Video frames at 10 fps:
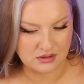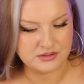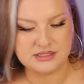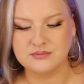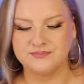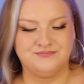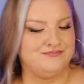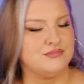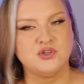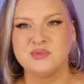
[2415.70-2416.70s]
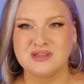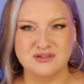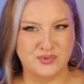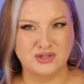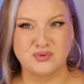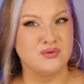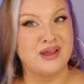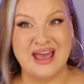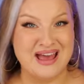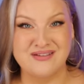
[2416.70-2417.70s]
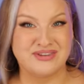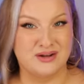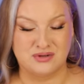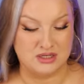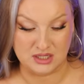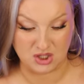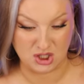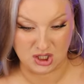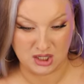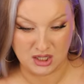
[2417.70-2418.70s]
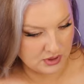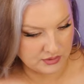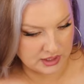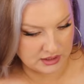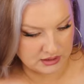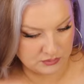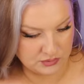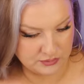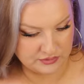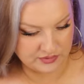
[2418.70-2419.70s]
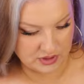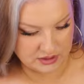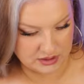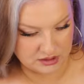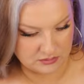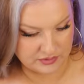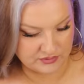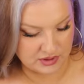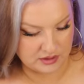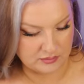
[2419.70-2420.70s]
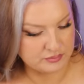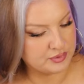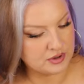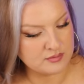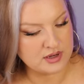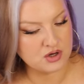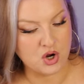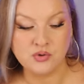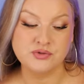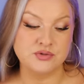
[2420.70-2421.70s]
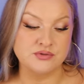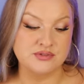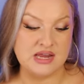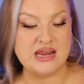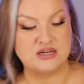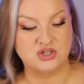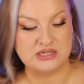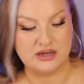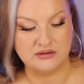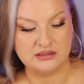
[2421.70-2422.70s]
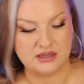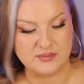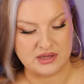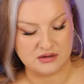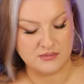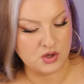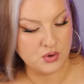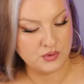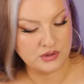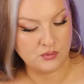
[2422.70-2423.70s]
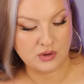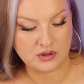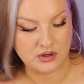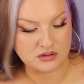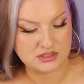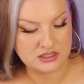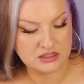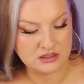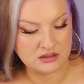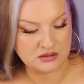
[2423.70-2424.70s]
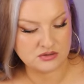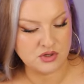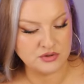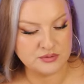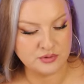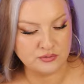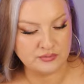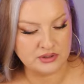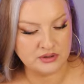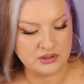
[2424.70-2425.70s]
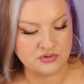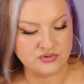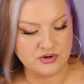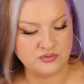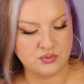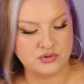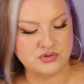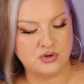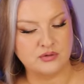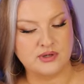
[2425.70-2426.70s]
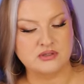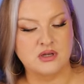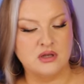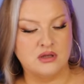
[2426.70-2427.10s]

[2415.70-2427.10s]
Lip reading: Oh, see, so many of these brands we don't have down here. Okay, what do we've got here? We've got bergamot, coastal sage, Italian lemon, coconut water, gardenia, salty plumeria, driftwood, solar musk.